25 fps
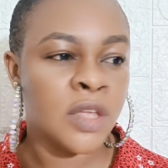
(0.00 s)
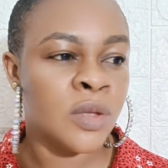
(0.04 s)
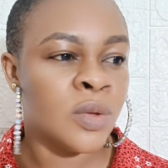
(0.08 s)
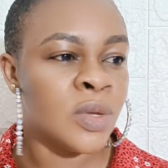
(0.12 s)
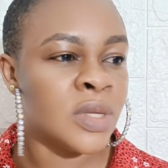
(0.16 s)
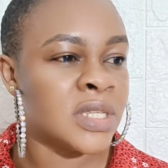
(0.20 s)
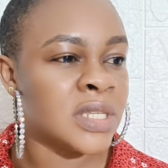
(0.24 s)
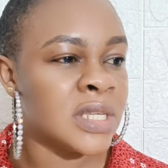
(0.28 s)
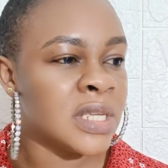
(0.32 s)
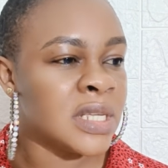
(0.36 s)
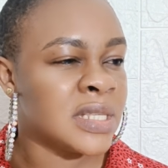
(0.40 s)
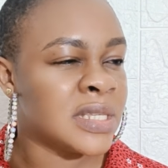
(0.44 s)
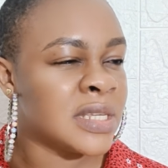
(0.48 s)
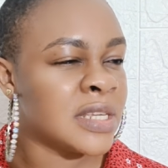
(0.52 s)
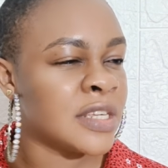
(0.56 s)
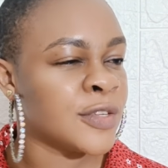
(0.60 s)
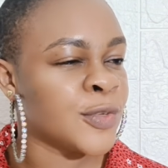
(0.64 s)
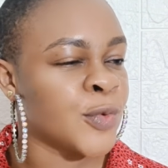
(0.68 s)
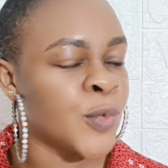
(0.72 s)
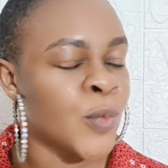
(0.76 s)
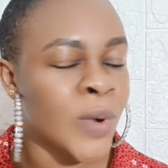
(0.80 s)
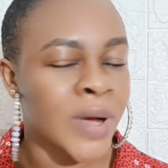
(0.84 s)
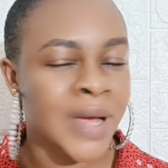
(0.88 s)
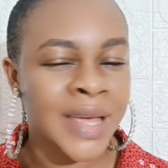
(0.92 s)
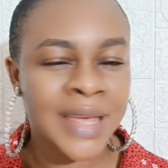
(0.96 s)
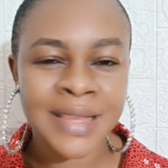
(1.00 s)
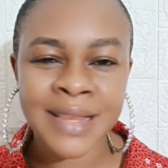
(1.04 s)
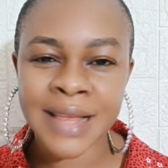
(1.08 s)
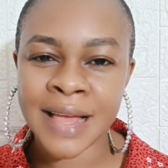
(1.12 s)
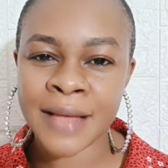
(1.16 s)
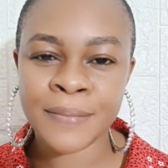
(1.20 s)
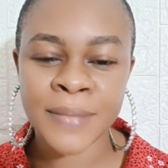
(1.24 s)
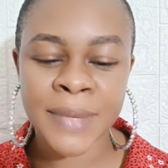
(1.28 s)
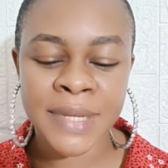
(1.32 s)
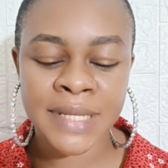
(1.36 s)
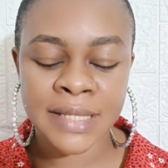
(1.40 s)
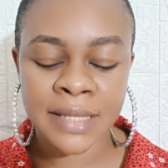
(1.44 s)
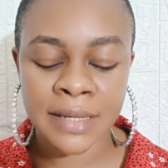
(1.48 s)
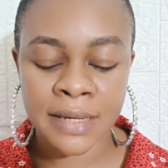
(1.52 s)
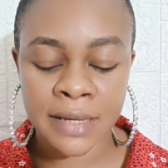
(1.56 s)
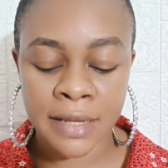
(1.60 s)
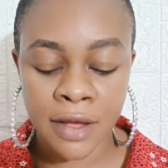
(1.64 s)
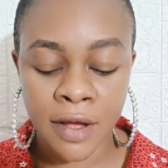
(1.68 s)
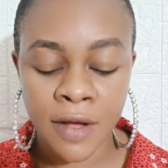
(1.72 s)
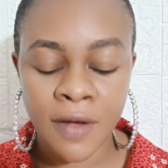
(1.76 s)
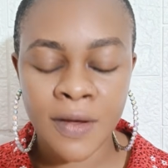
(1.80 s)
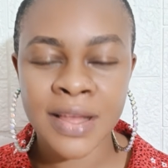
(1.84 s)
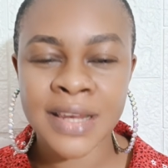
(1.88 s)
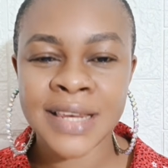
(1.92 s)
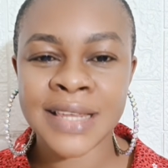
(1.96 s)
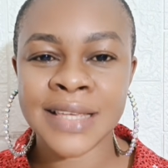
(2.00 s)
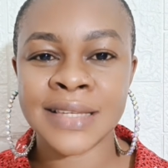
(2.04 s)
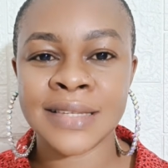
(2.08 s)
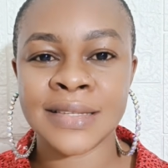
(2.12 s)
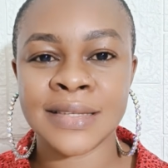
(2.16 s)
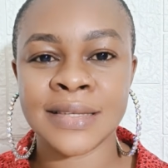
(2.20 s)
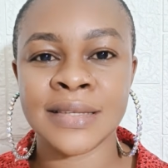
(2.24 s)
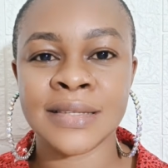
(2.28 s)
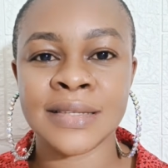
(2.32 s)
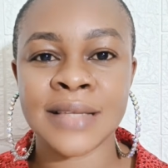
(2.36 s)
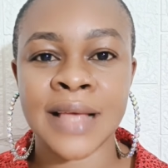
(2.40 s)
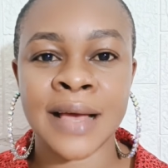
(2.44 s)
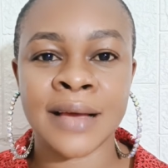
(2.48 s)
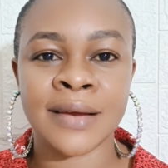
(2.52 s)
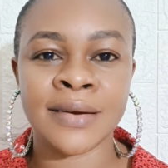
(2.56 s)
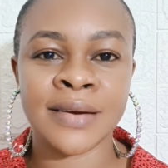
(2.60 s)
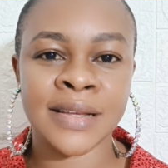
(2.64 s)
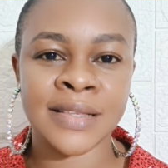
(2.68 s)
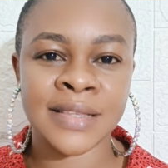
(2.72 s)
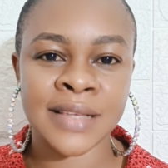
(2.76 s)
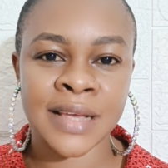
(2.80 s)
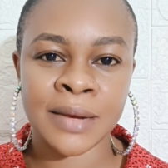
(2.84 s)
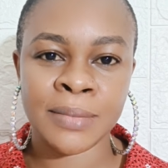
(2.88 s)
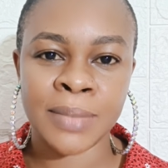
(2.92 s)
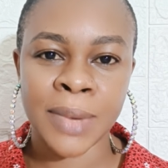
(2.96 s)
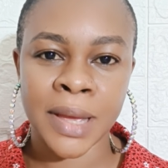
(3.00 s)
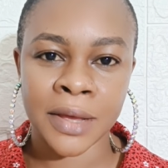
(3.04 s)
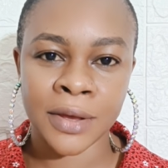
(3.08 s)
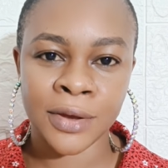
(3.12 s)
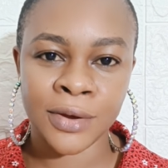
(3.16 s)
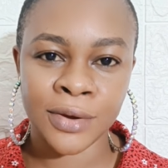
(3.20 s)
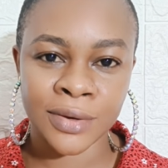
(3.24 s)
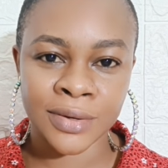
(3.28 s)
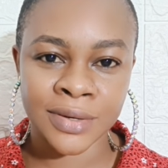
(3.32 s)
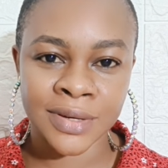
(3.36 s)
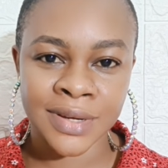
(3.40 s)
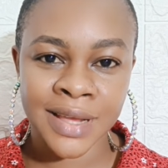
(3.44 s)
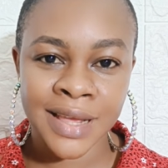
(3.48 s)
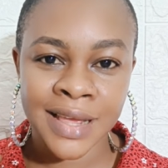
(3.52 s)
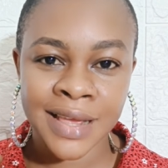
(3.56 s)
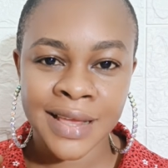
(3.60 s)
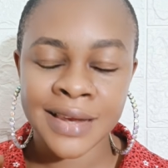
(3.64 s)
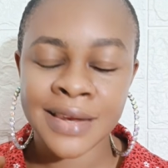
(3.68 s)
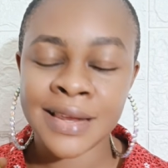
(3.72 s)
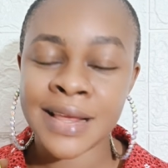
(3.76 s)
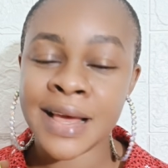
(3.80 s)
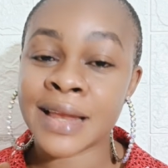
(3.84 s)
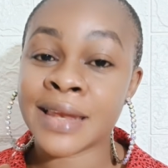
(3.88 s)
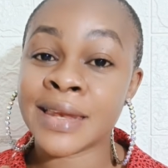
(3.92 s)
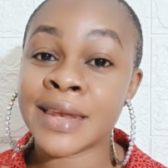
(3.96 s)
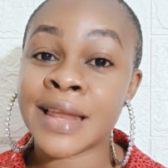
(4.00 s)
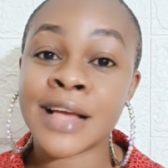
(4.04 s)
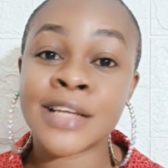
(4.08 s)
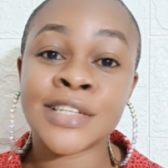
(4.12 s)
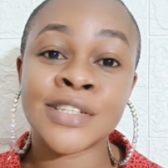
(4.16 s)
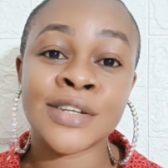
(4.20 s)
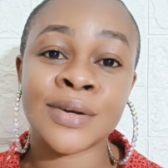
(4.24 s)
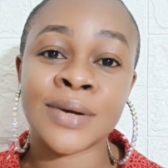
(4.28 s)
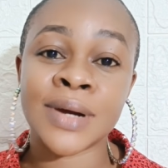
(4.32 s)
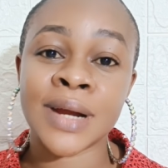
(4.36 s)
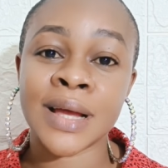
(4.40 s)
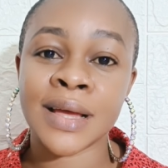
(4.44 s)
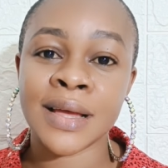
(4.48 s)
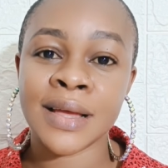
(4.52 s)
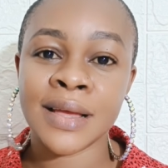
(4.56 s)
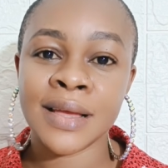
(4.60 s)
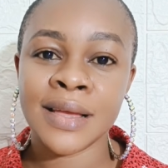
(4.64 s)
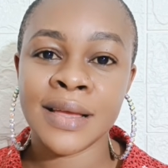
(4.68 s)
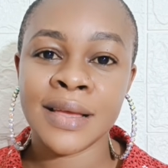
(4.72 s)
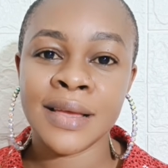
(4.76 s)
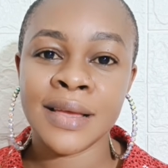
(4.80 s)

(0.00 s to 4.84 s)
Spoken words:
you will see things working amazingly. All these things are created by God. They are natural.